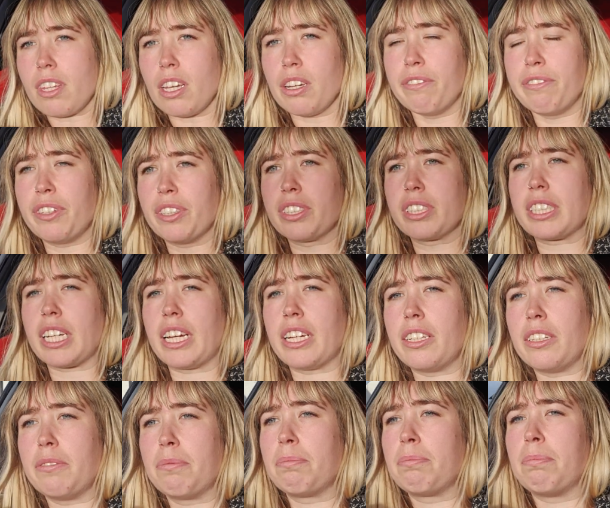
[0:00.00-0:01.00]
fiance.
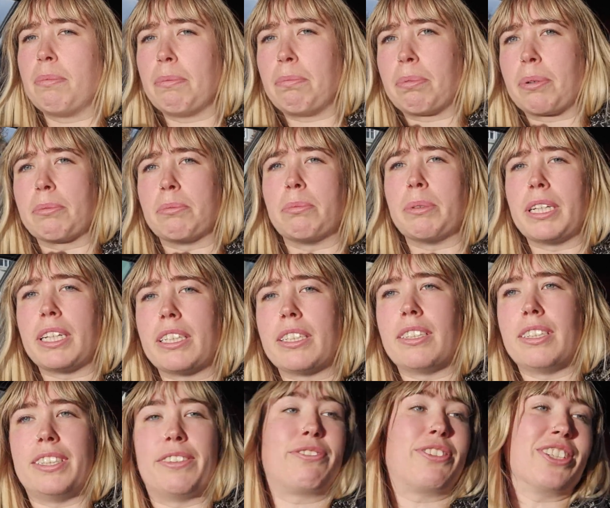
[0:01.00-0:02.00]
You probably,
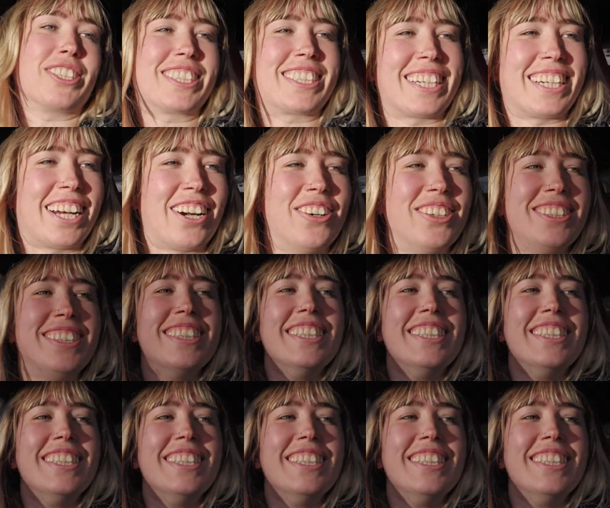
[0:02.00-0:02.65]
it's fiance now.